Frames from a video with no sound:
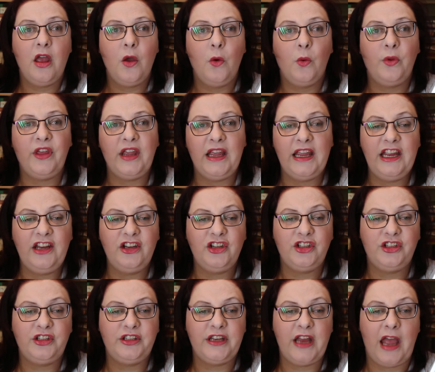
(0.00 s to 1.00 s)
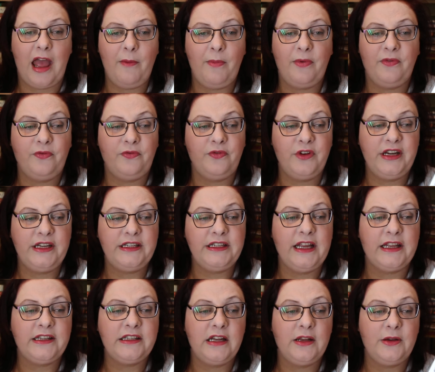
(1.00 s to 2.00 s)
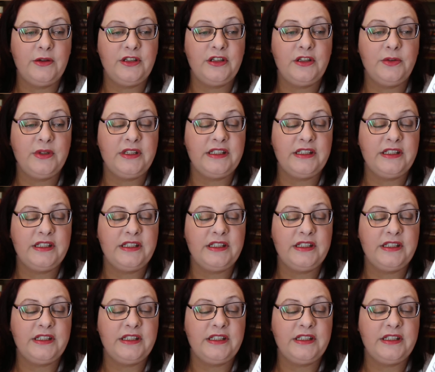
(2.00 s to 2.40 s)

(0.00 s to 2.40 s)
With each step, Frida gets closer to